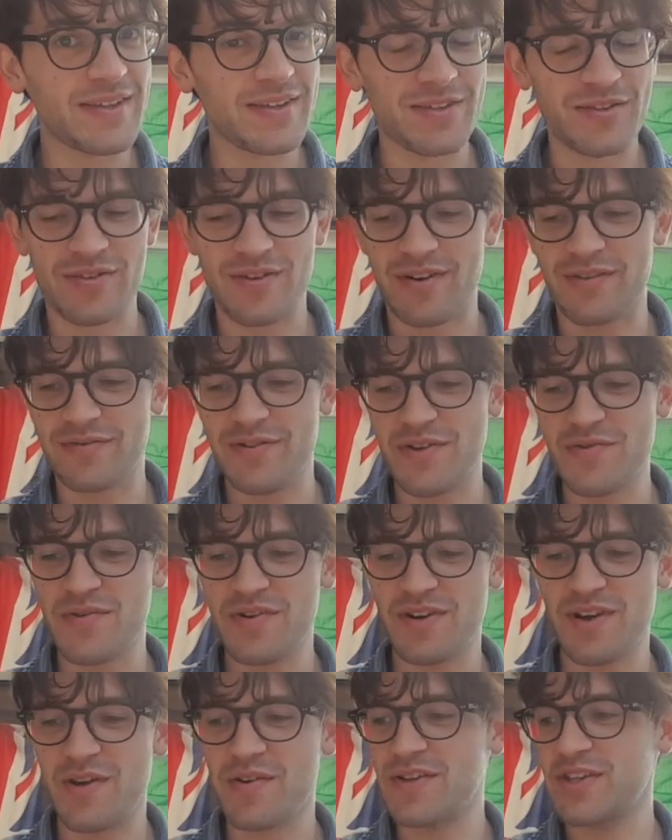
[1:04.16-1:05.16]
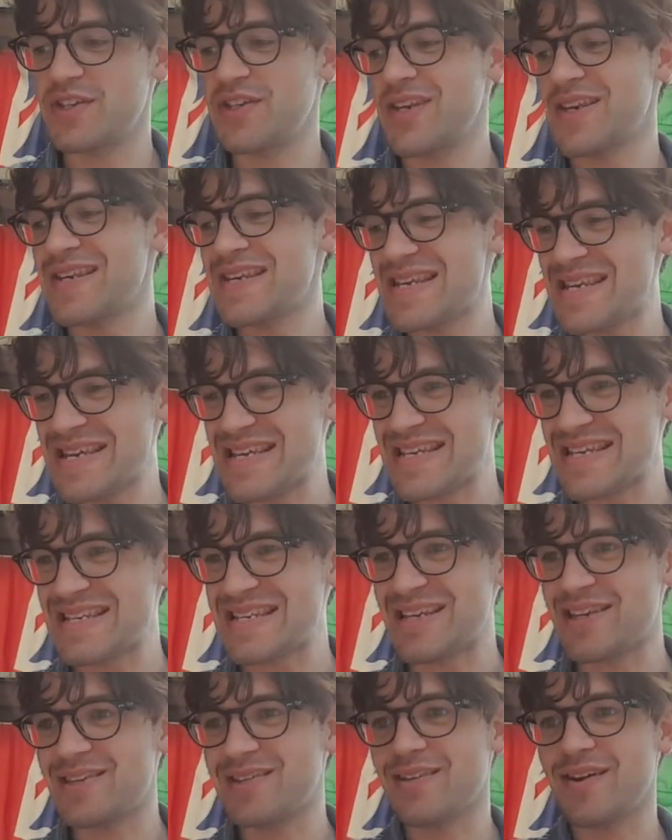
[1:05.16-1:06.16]
this craft, you are going to need
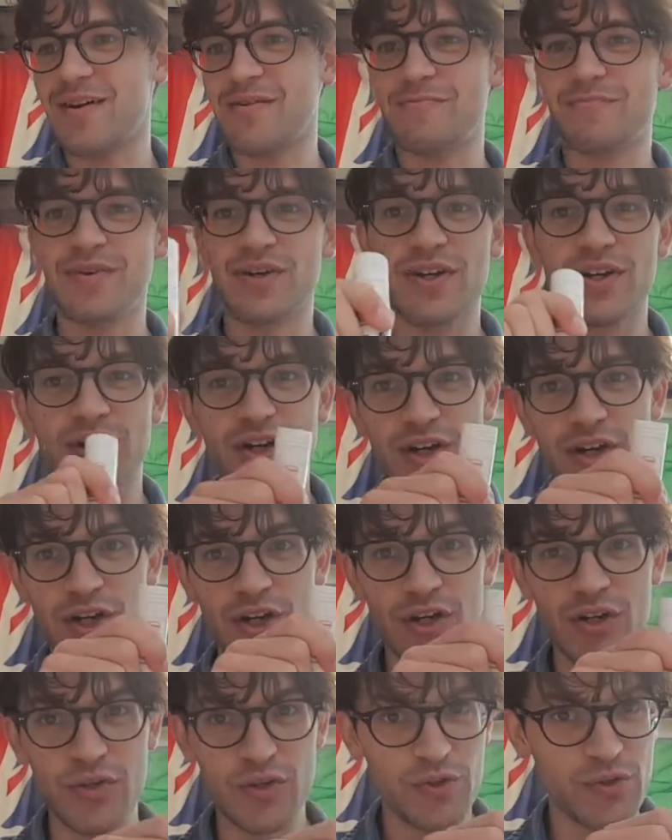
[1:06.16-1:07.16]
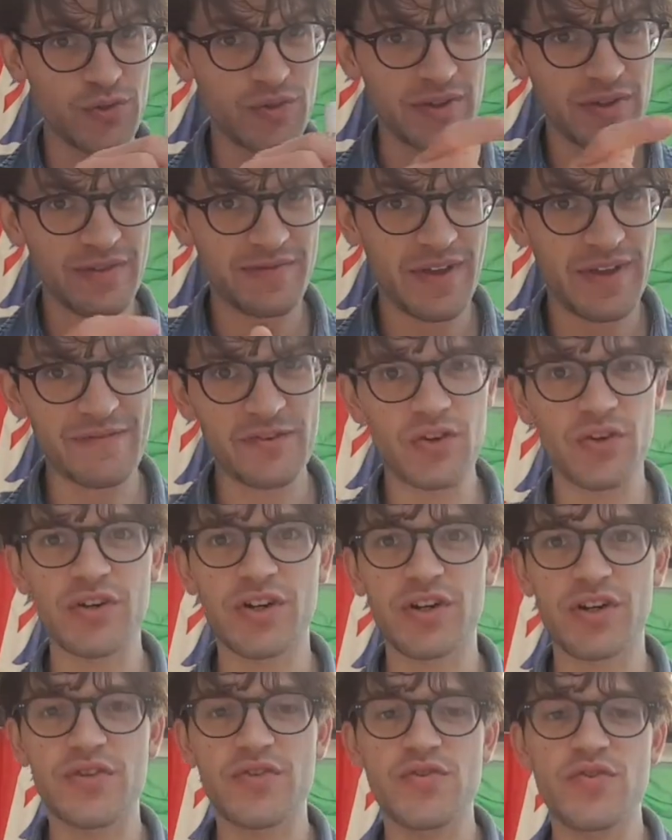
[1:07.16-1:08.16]
some glue. If you haven't got
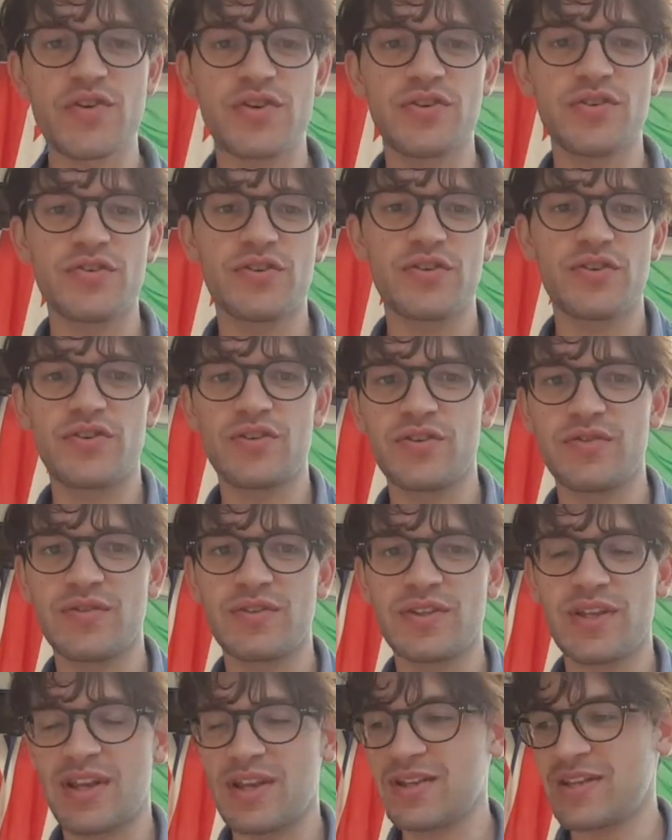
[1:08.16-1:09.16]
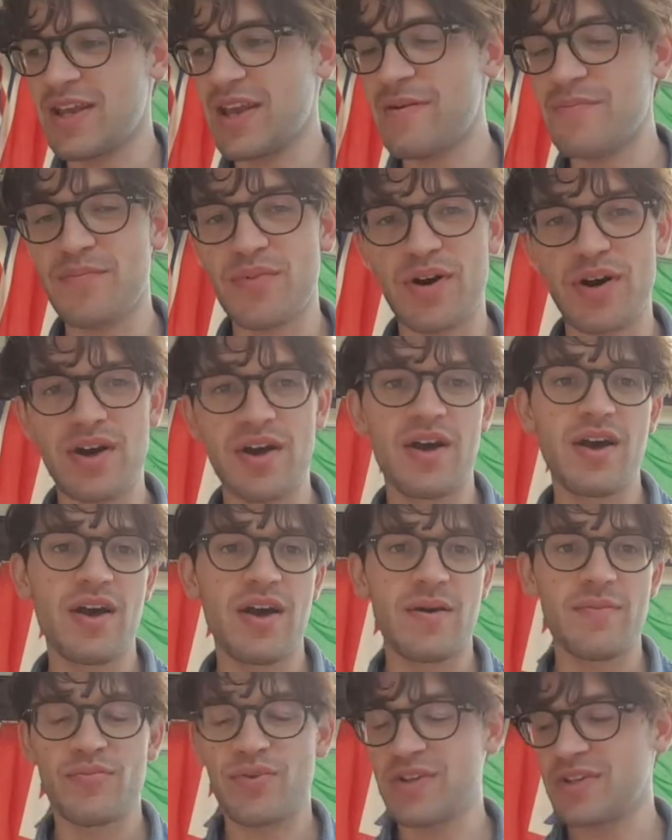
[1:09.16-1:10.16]
glue, you could use sellotape, but
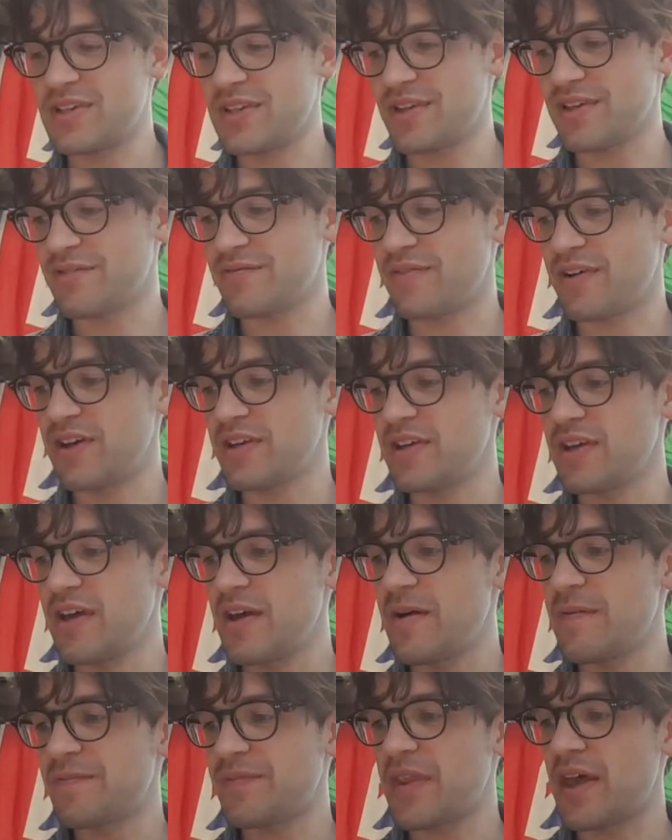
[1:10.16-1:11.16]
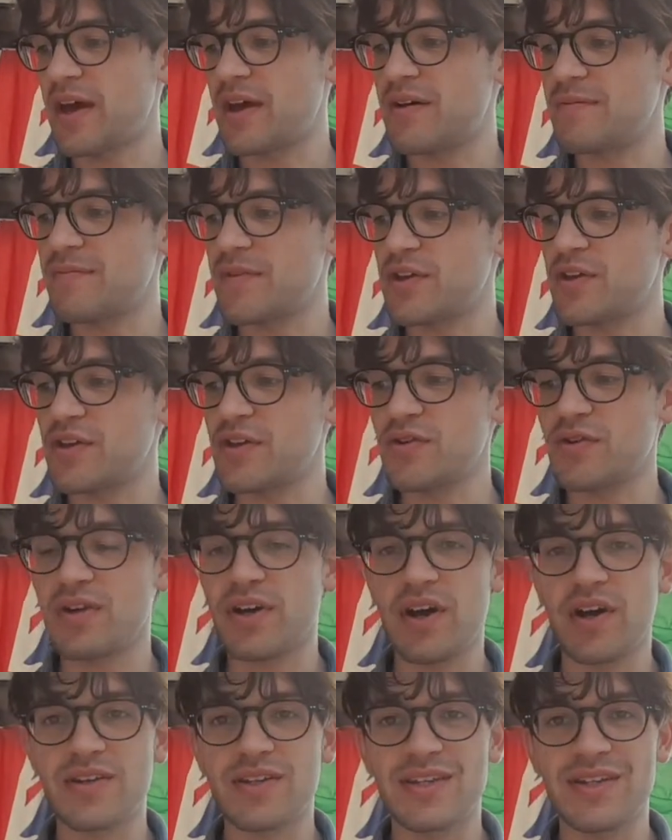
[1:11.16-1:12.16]
pritch stick is fine. You are
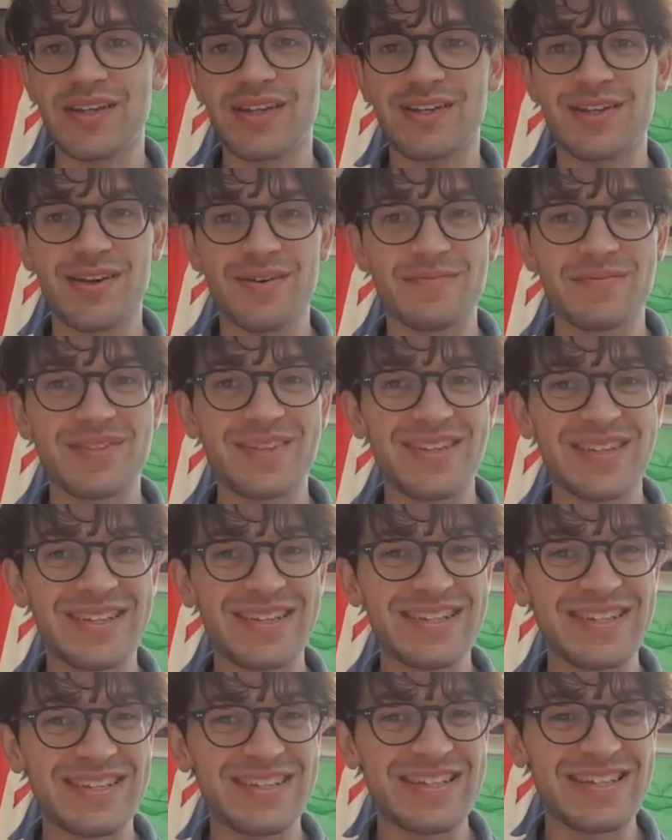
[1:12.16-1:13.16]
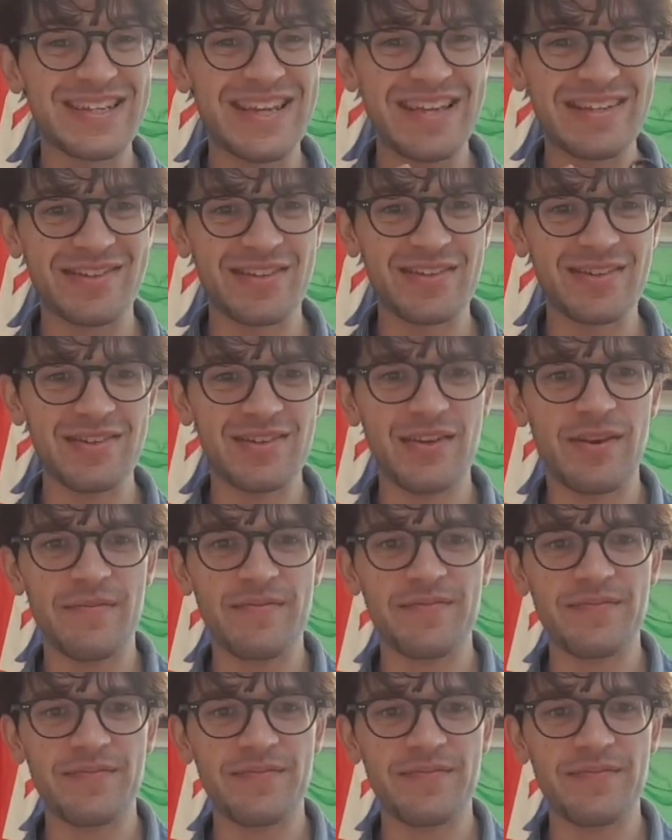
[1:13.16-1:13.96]
going to need some scissors,